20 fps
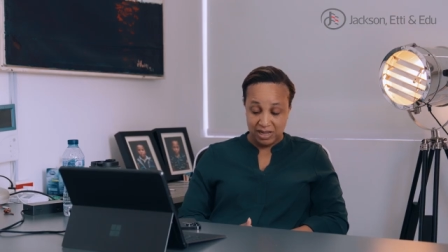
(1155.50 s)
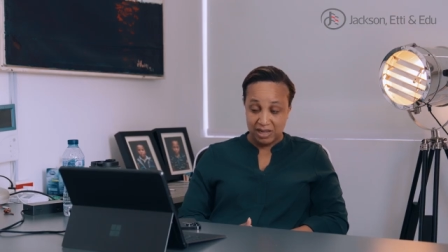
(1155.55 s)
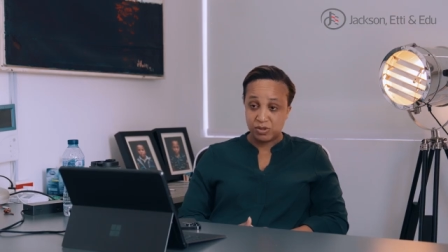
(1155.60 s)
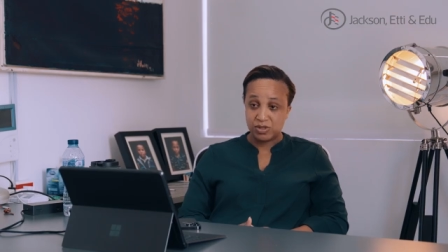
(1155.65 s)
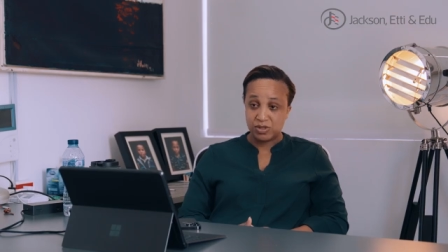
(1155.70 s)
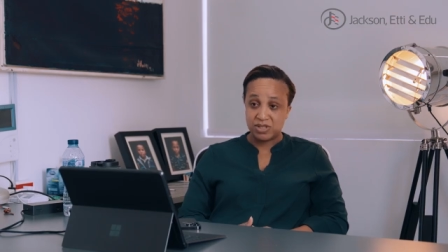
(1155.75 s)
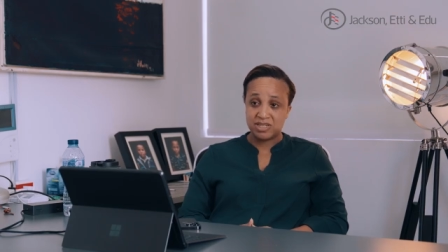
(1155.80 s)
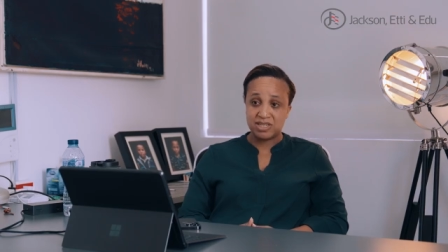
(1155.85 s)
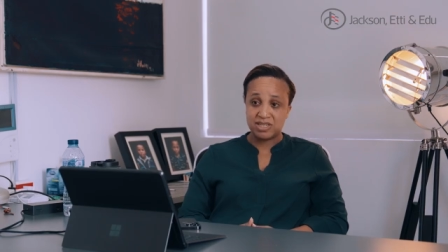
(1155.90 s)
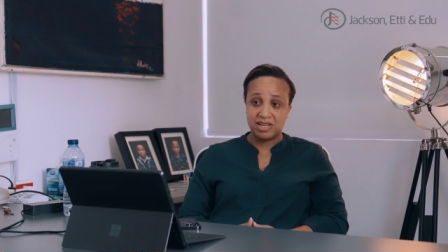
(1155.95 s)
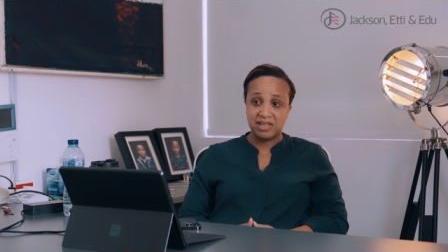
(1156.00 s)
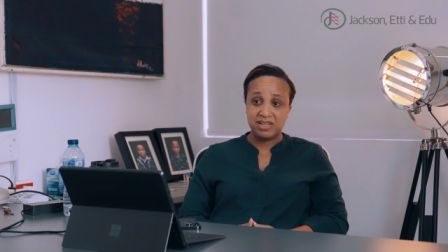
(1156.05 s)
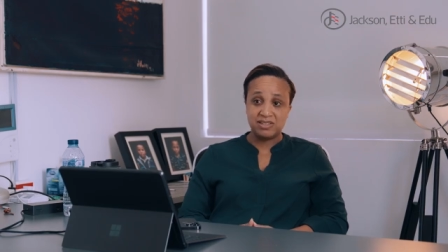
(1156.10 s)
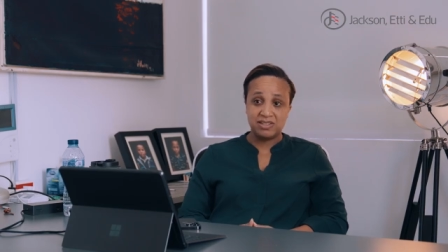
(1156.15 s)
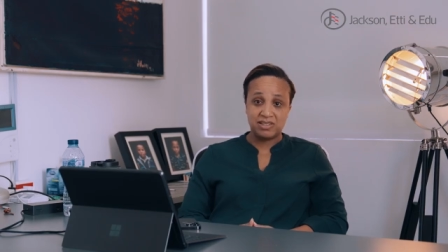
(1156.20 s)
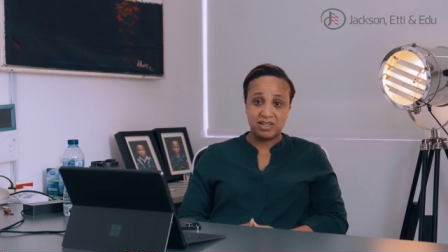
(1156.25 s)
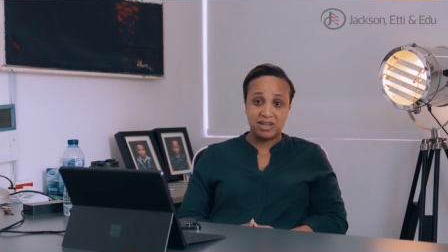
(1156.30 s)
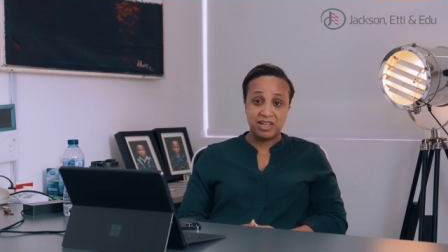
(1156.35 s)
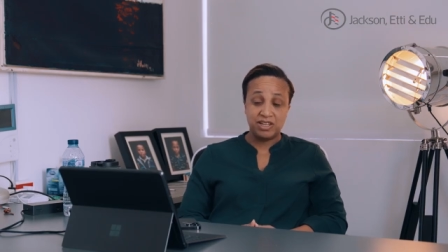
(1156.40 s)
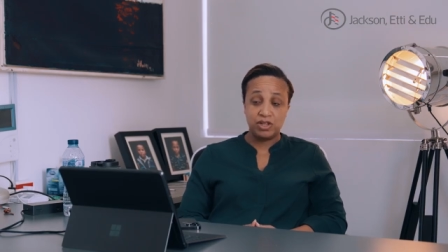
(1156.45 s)

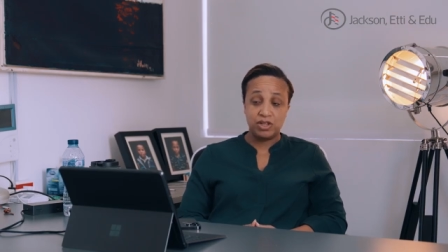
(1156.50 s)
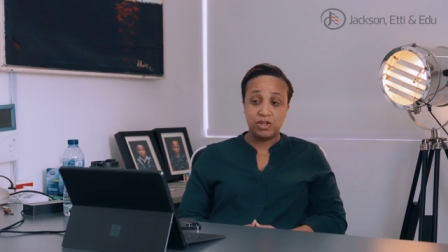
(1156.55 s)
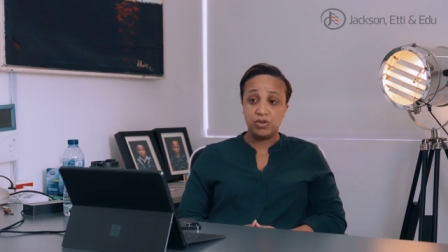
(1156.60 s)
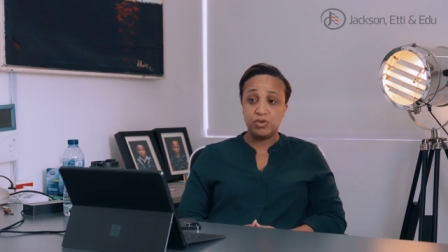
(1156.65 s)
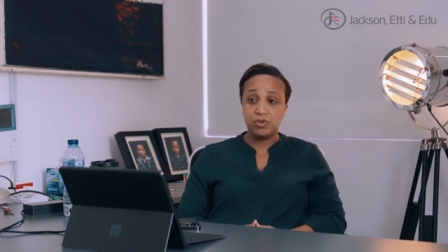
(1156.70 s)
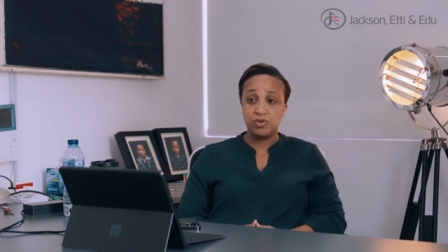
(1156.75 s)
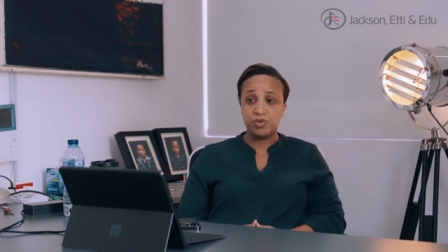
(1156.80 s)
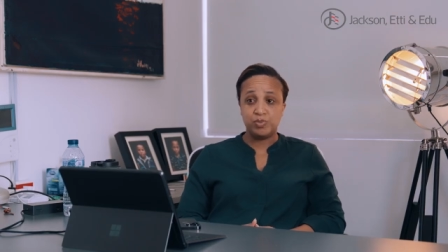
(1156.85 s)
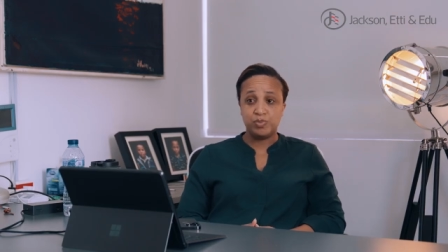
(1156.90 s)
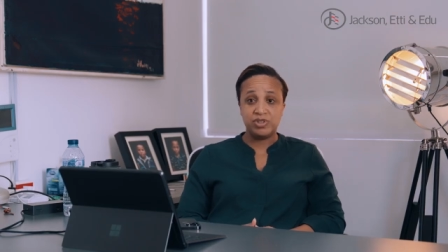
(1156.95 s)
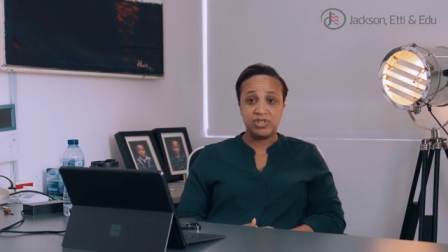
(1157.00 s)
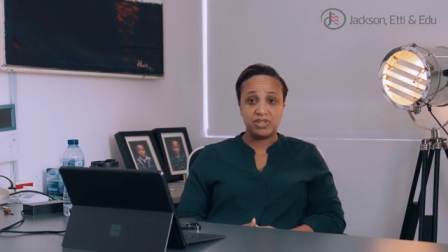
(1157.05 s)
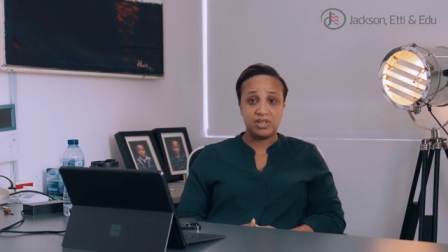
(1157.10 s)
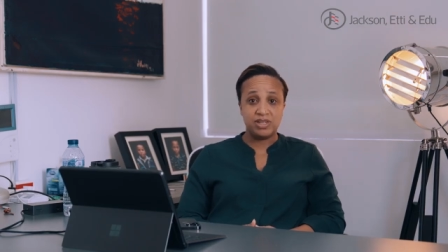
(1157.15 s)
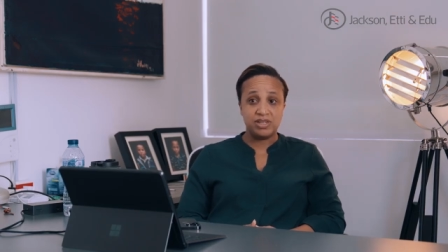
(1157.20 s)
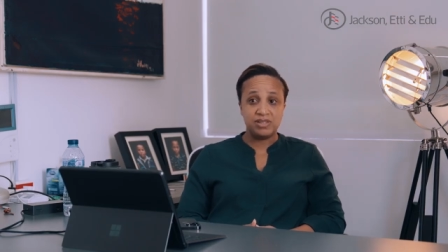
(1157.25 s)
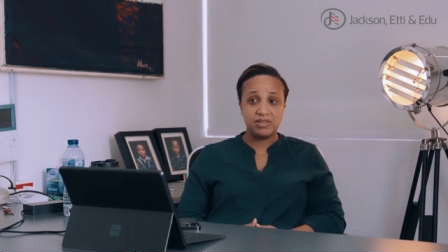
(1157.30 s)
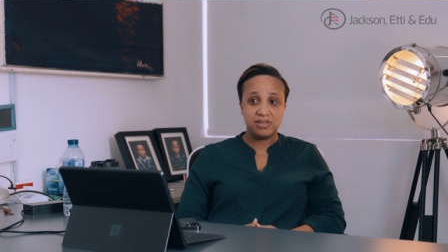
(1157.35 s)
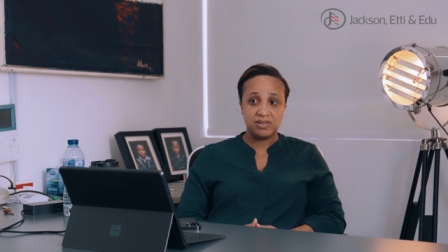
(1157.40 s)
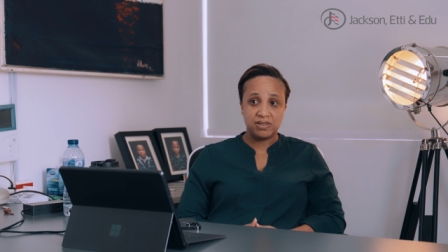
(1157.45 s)
outsized, huge
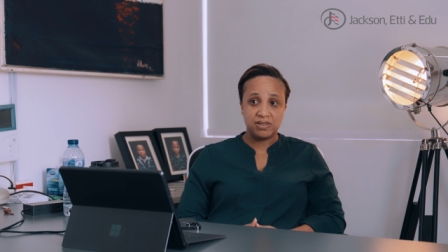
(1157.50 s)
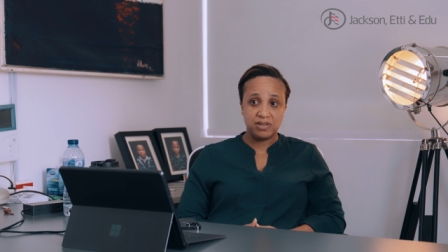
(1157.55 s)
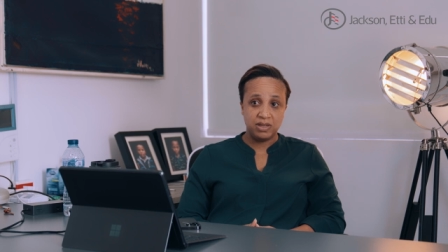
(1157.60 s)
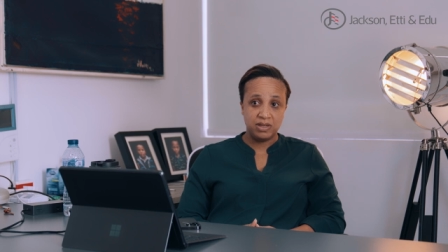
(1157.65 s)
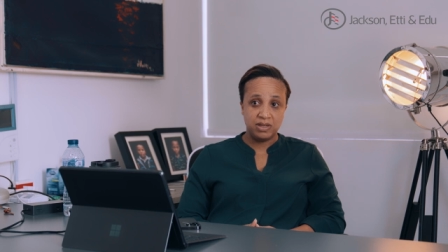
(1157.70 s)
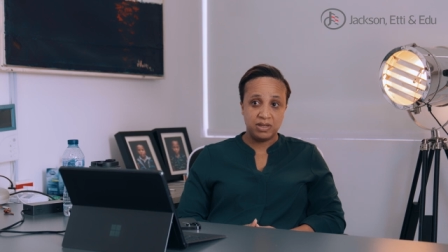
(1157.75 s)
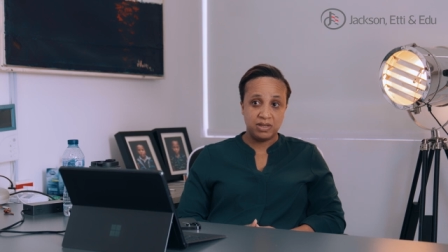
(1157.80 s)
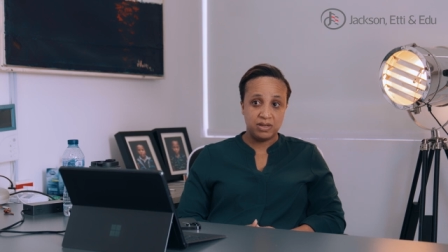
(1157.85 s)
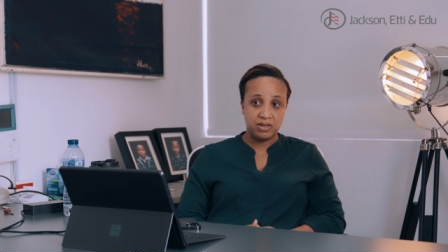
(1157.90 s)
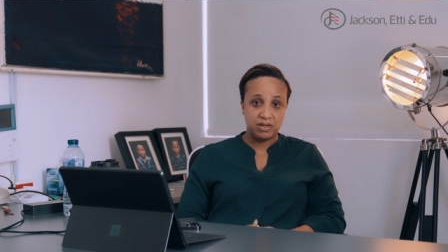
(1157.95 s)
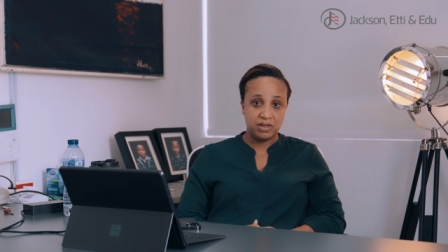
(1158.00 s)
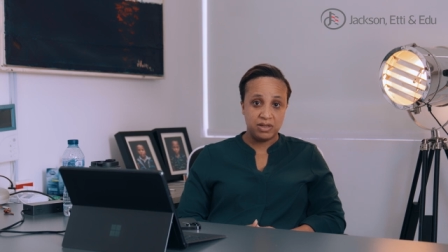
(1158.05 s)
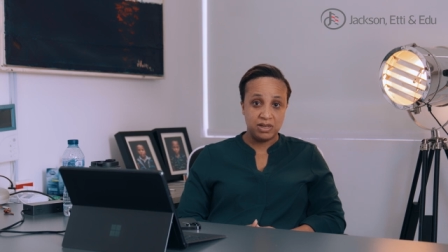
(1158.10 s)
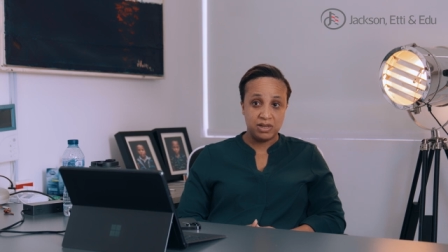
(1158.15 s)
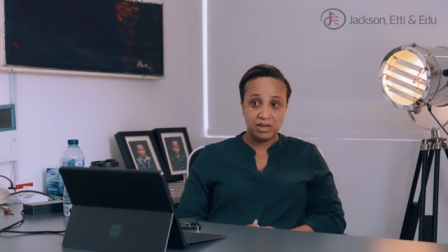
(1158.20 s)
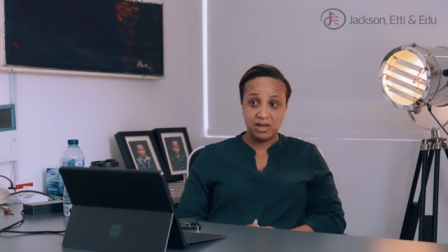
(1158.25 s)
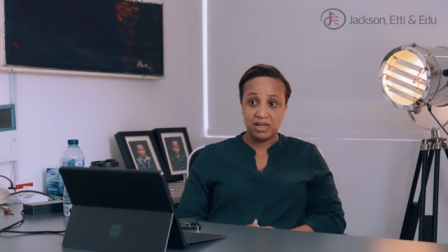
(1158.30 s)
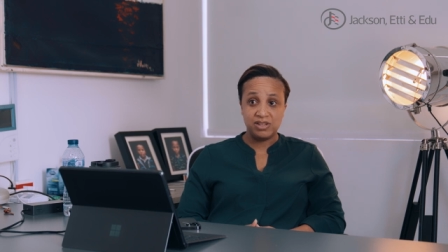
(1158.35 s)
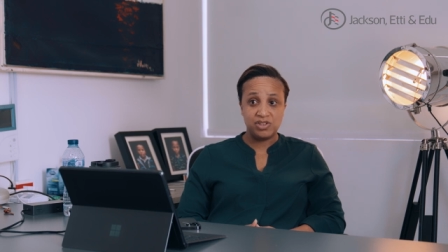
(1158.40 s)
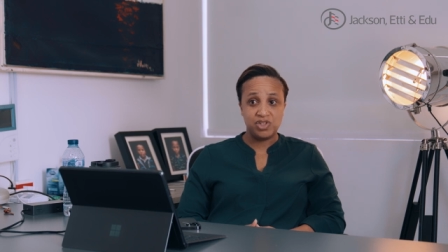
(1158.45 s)
business in
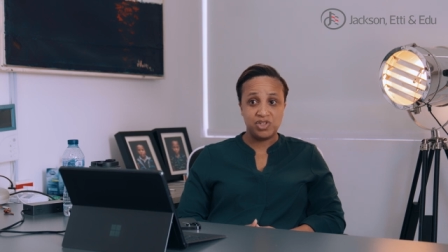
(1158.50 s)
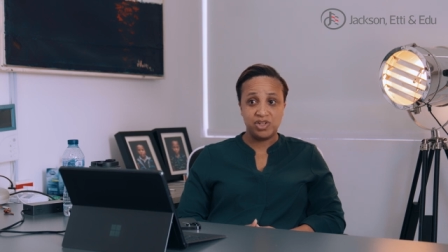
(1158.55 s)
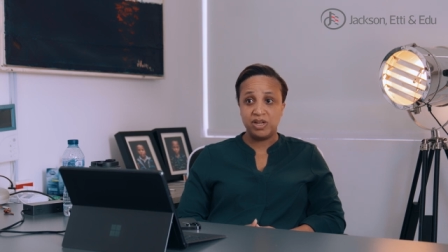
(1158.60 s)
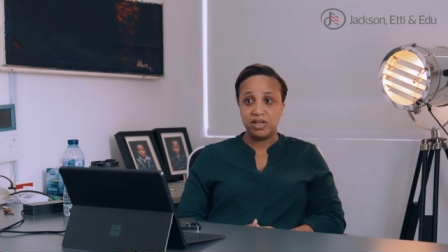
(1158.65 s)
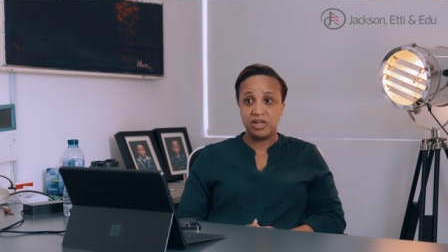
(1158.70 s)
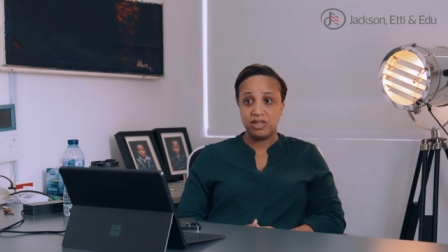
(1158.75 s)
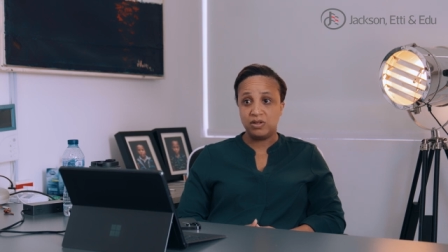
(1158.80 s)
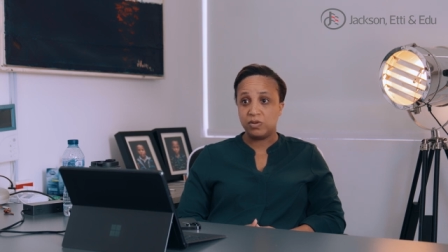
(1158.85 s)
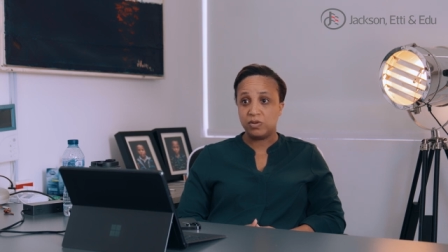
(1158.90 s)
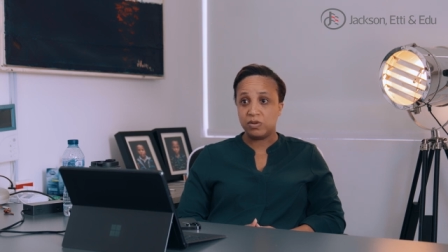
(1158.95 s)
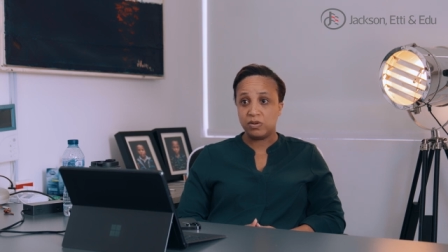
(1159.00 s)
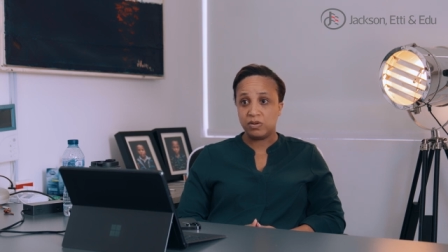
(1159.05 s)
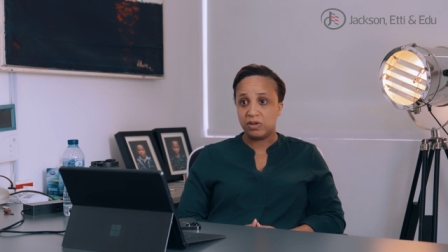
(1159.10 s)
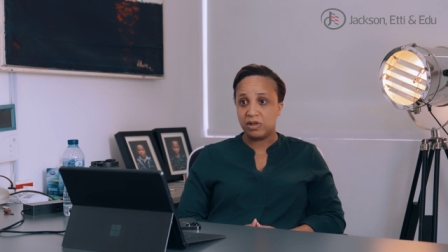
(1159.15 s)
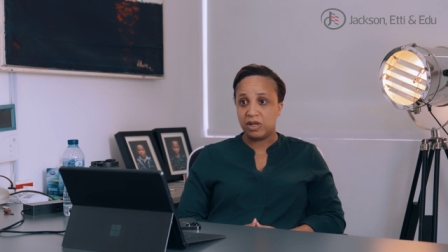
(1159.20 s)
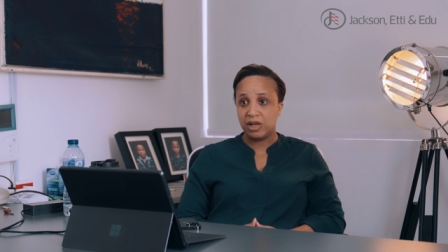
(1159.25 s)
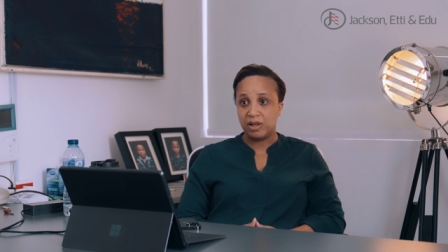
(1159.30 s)
Nigeria alone.